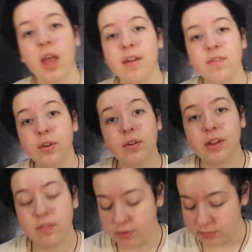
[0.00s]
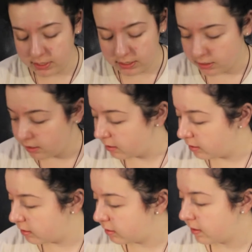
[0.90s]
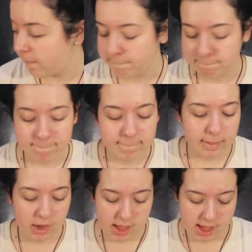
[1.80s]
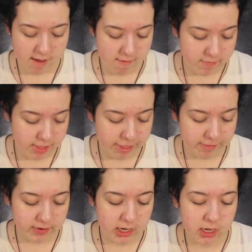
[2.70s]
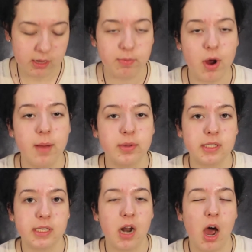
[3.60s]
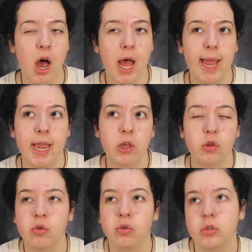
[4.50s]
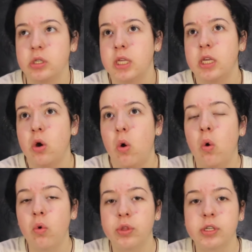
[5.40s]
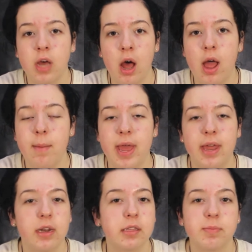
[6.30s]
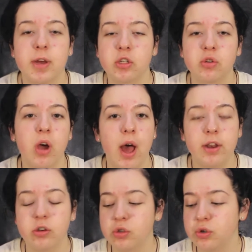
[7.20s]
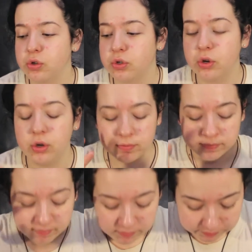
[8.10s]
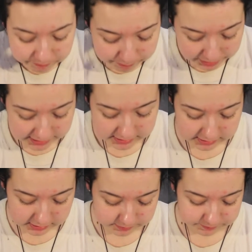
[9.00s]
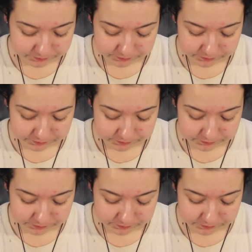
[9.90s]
I have 3 of them here. I have 3 primers that I use nearly all the time, and it's my tried and true best